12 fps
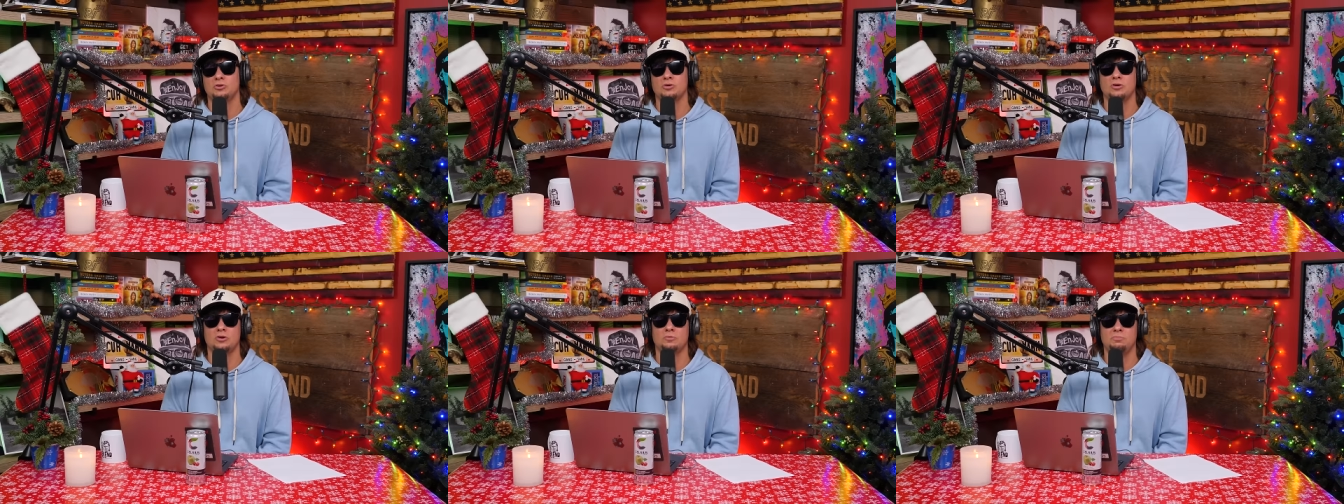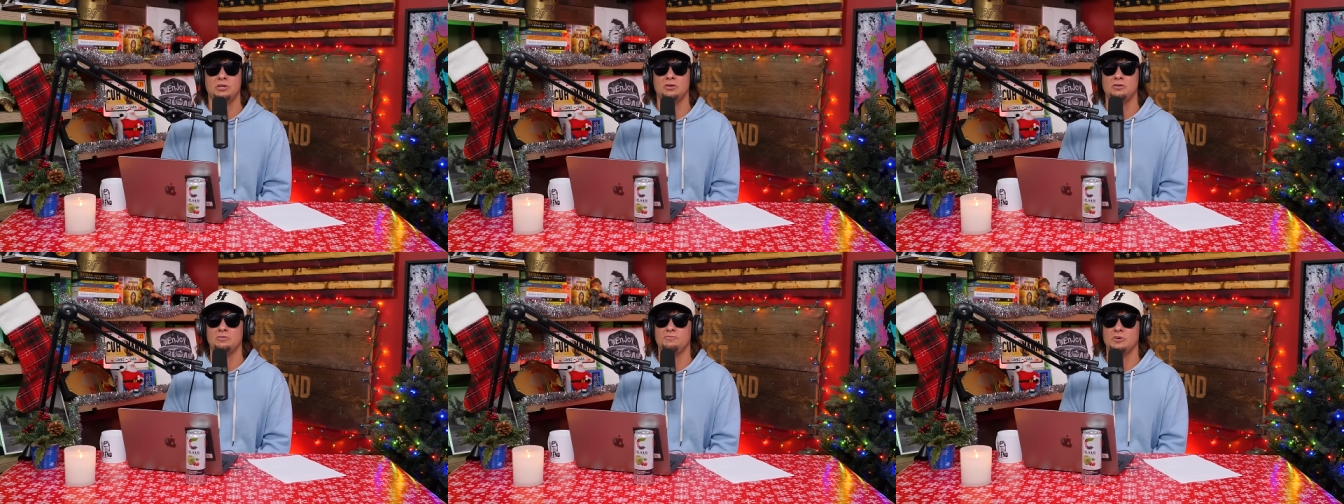you're gonna
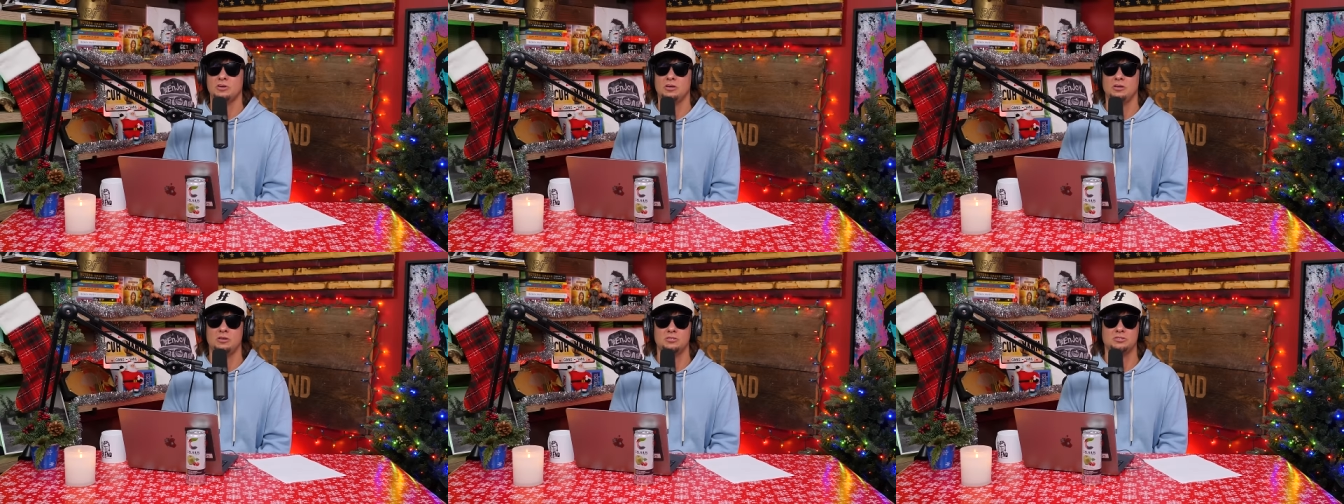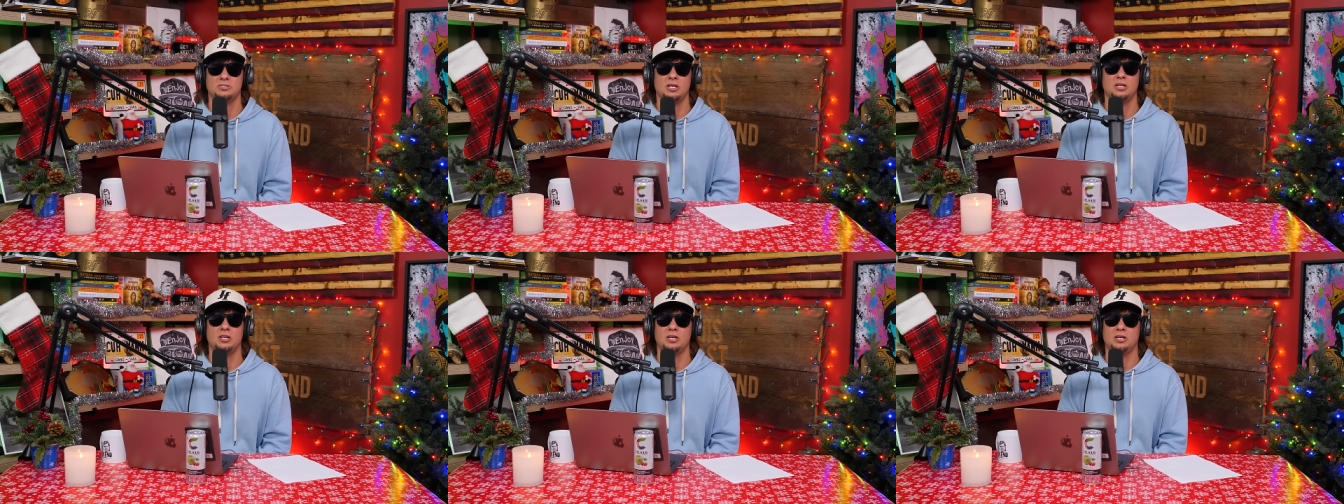be fucking
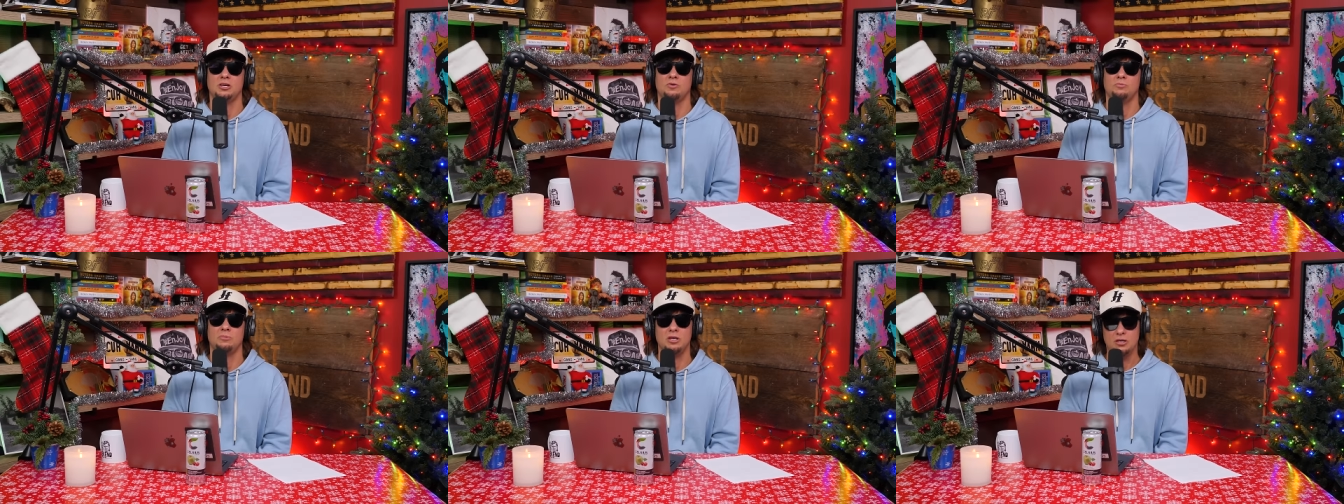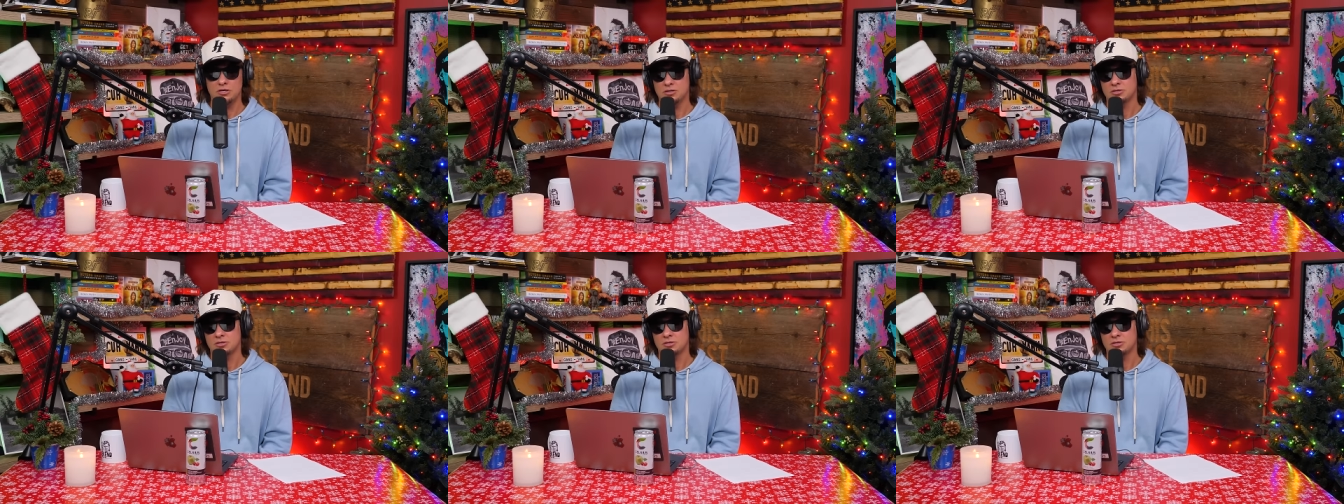skinny, homie.